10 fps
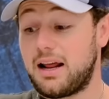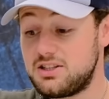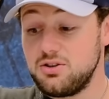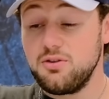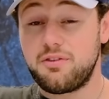
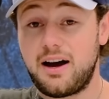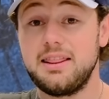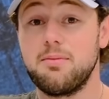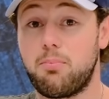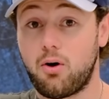do
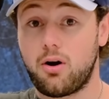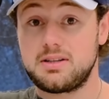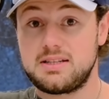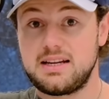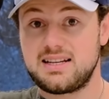find the boron
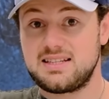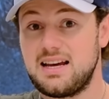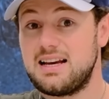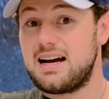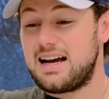sticks
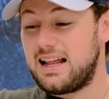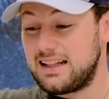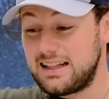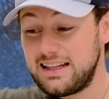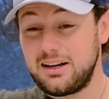require a
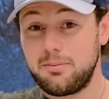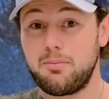little